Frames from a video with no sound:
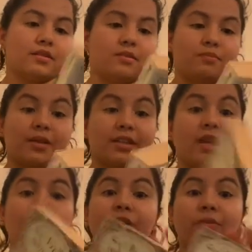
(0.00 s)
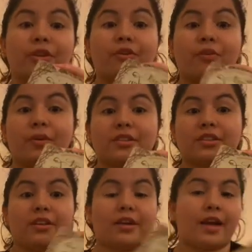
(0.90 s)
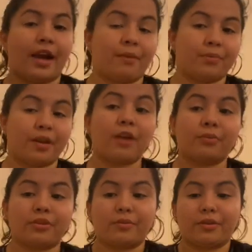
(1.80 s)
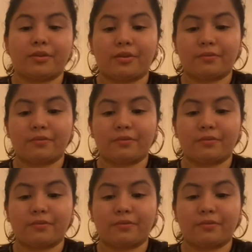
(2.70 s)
Because I really want to know what's gonna happen. I really want to know.